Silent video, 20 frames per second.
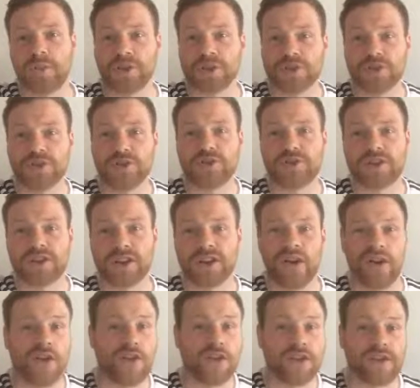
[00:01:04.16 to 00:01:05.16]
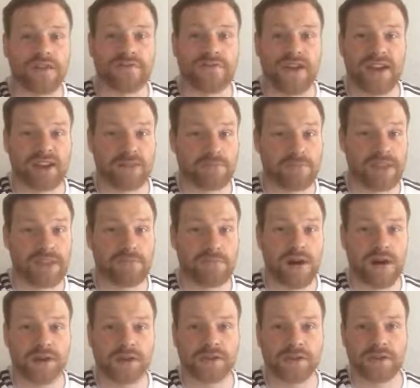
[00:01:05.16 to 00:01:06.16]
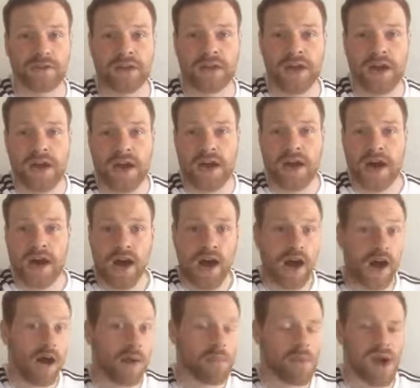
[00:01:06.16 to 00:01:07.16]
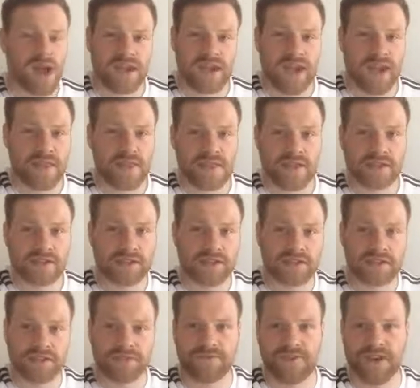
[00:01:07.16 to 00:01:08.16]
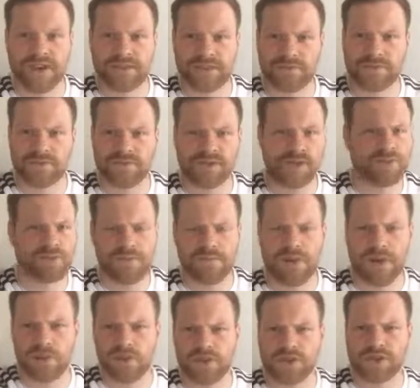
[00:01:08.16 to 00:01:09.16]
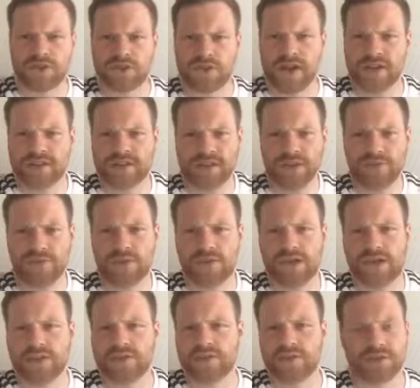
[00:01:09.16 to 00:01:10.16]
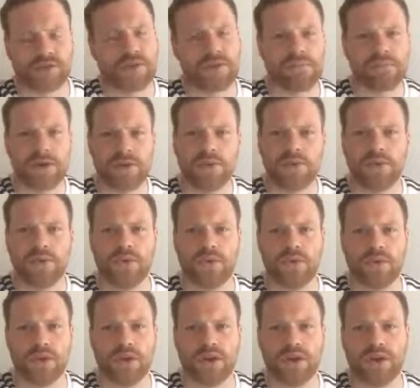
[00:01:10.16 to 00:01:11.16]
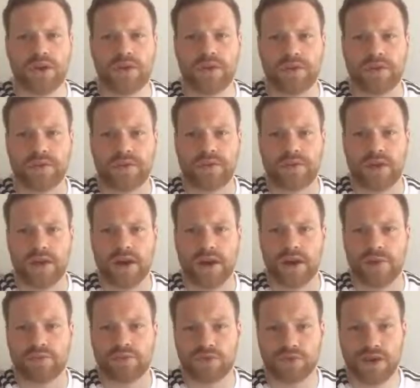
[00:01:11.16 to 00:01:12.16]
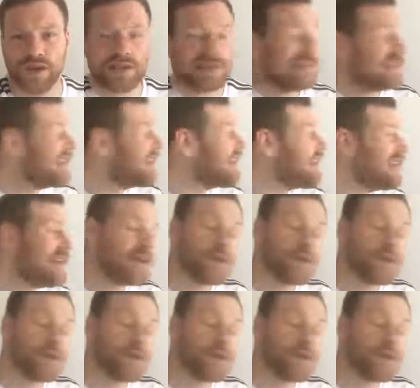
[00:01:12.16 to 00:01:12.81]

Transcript: commonly used and how they affect me personally. Again, this affects different people with Tourette's differently. So some people with Tourette,